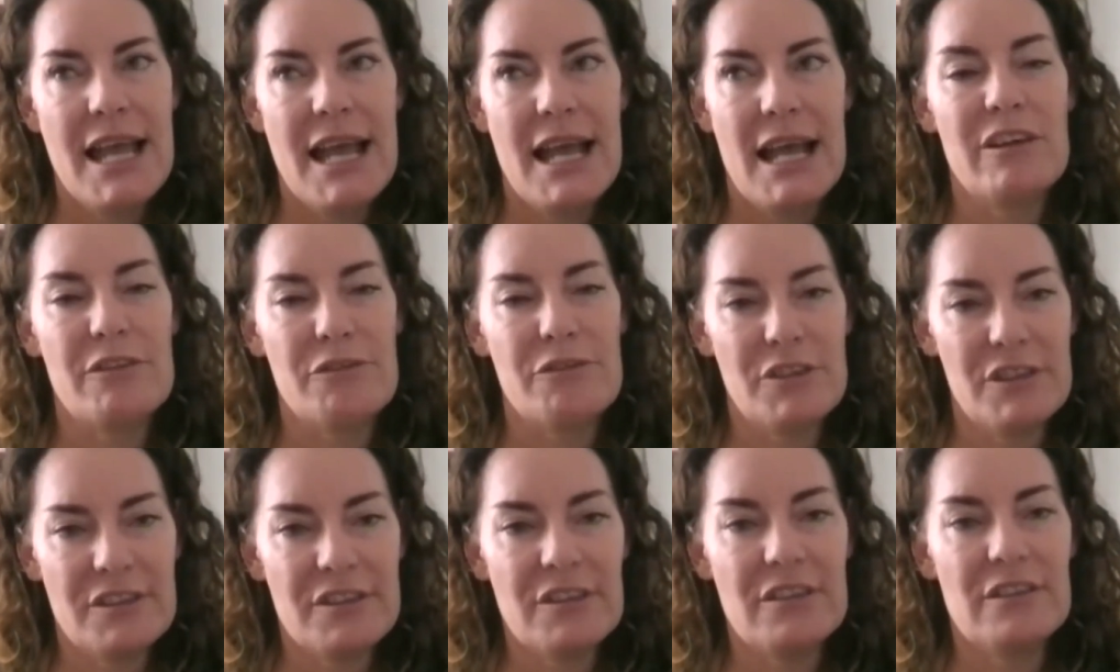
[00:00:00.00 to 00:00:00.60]

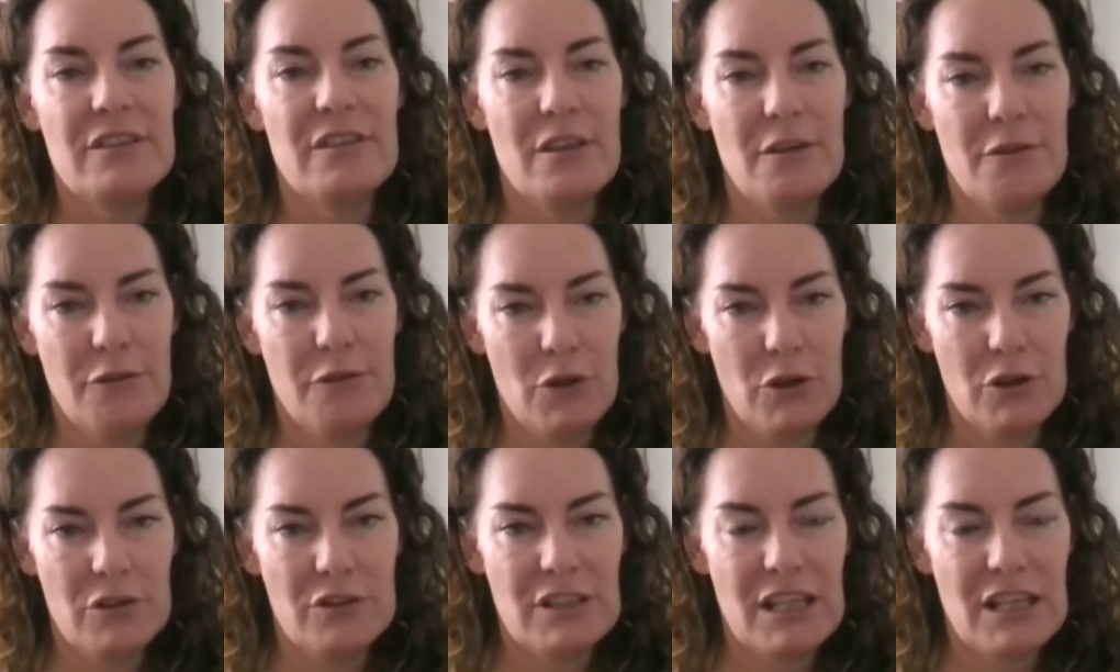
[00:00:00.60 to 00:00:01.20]
references the
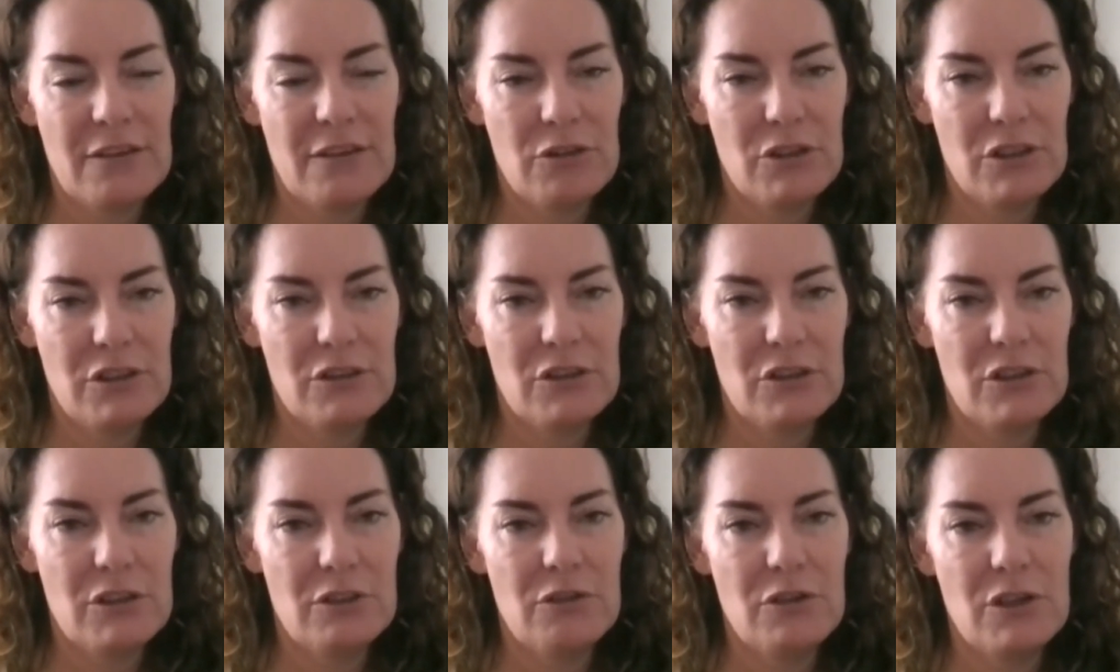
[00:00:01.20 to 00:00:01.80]
first cover.
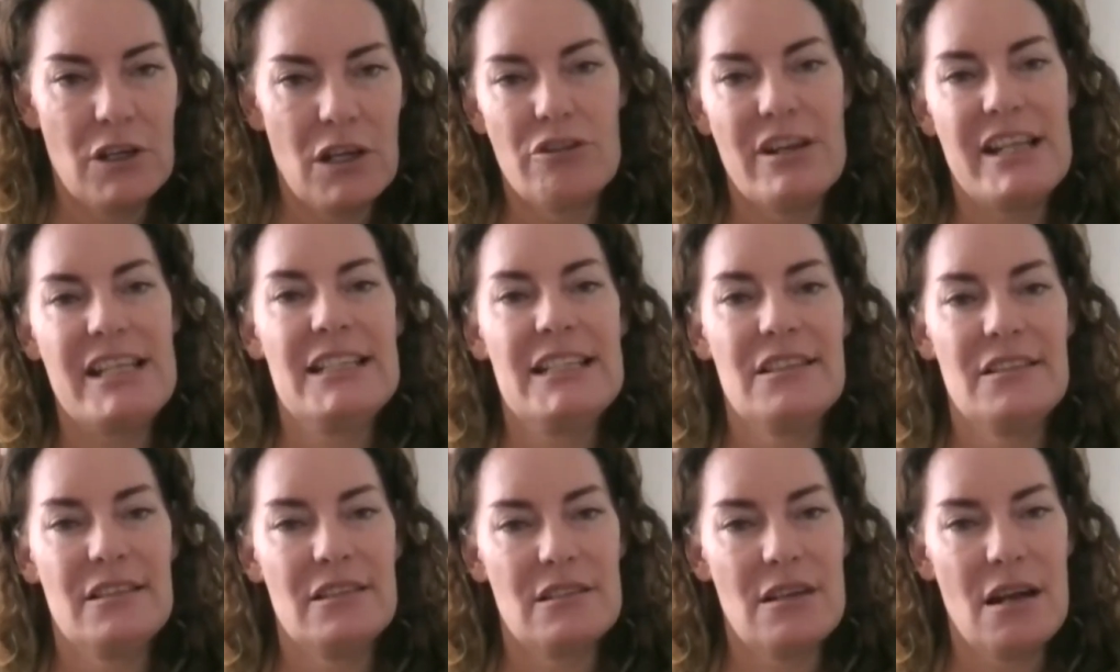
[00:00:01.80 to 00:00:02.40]
So you've
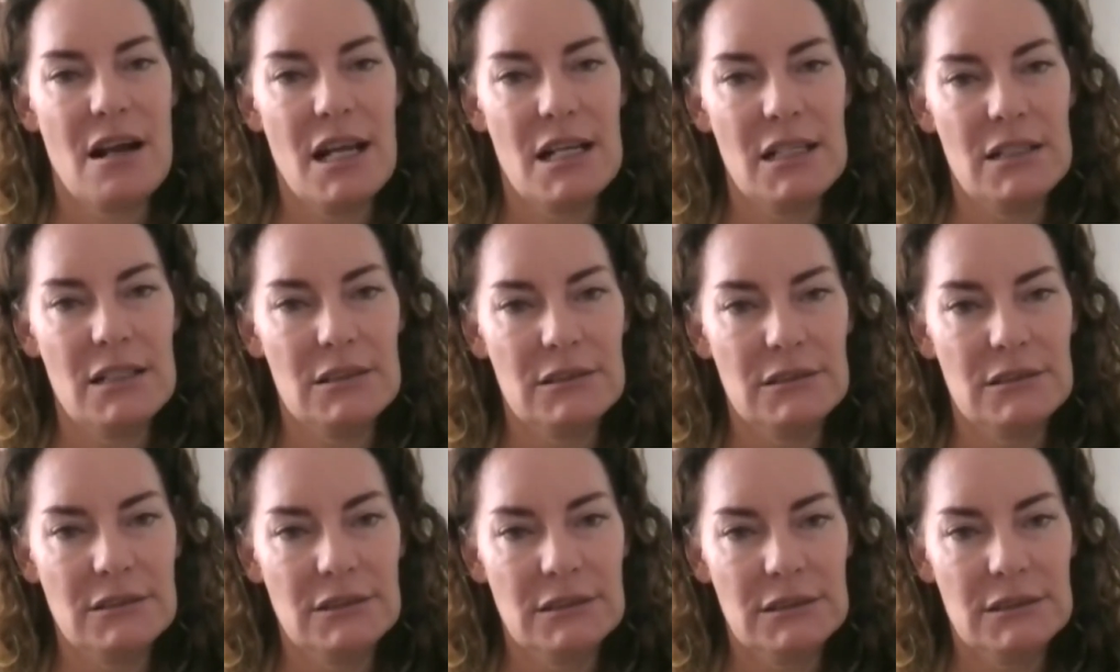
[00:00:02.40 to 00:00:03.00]
created a
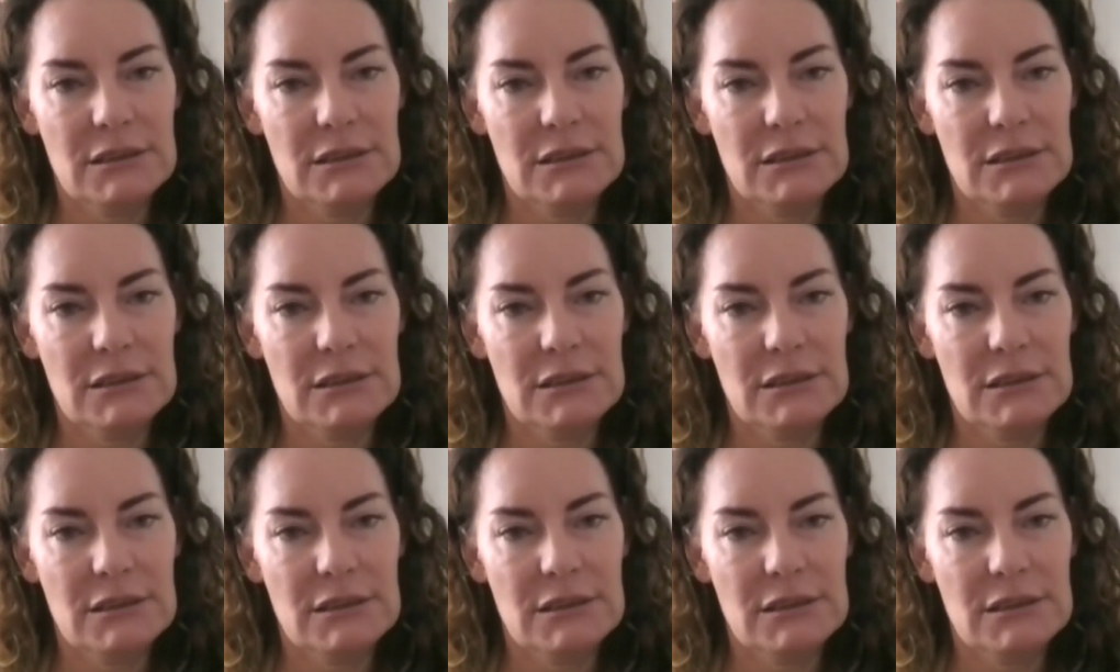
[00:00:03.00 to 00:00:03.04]
style